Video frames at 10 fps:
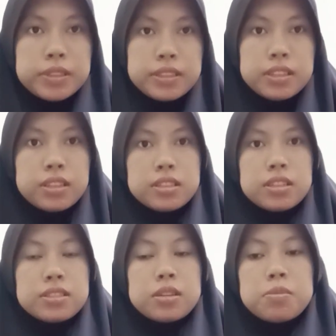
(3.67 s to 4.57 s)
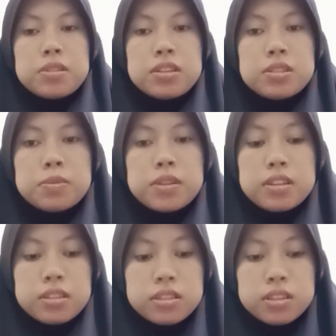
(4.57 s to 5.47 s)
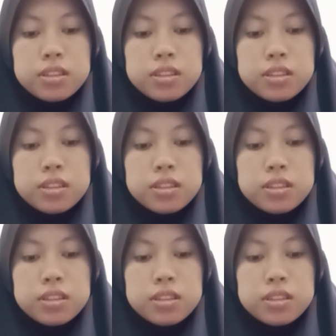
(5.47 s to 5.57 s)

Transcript: is Sarah Salsa Abdullah Ismail